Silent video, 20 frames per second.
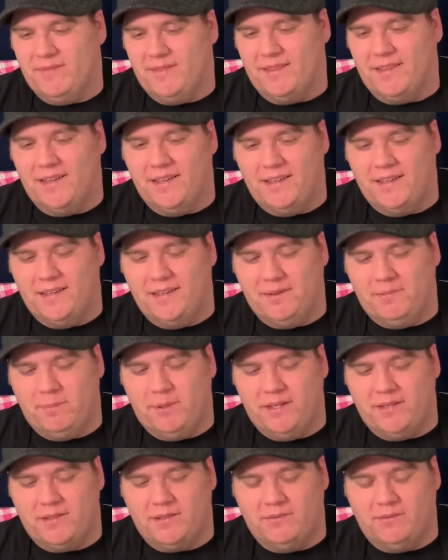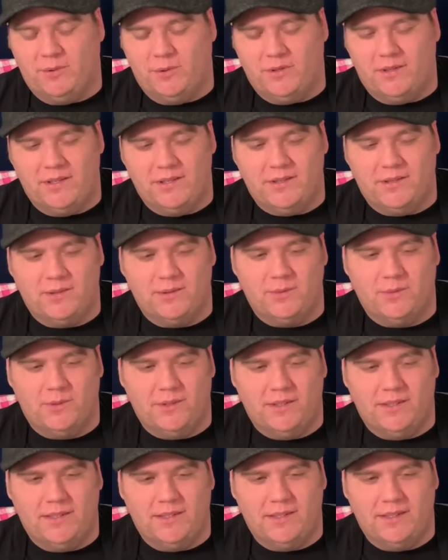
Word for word: did a pizza for you. This is one.